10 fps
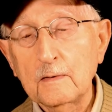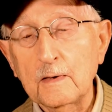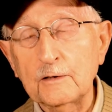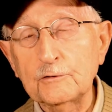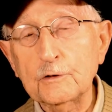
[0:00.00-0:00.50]

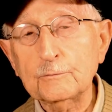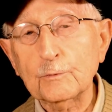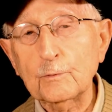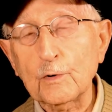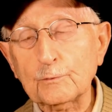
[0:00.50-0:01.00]
And in Europe,
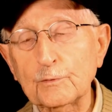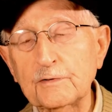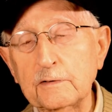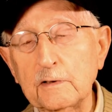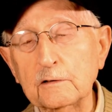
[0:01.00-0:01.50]
we worked with
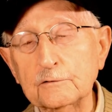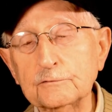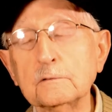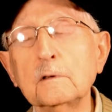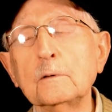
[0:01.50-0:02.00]
the
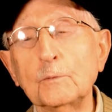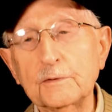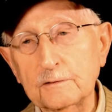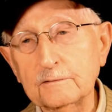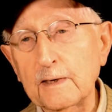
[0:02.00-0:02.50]
English
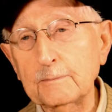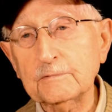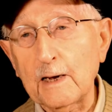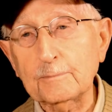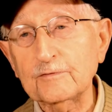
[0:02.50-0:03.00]
with the same
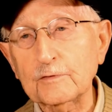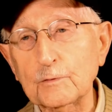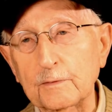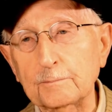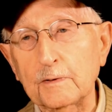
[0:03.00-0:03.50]
type of
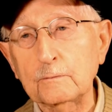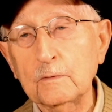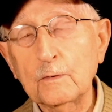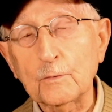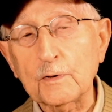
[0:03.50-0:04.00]
equipment,
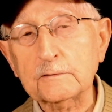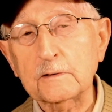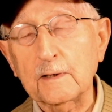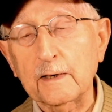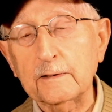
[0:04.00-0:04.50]
worked
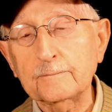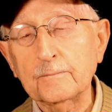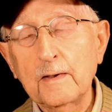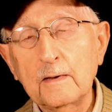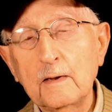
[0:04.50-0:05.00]
at night,
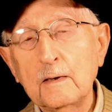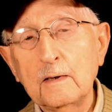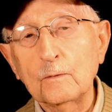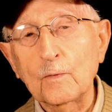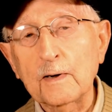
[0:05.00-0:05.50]

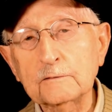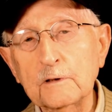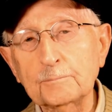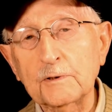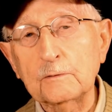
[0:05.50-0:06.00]
wound
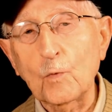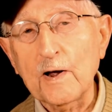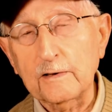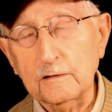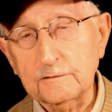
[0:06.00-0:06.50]
up in
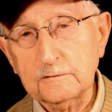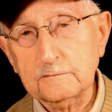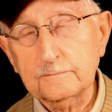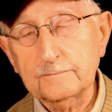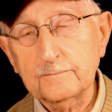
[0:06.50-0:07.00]
Wales.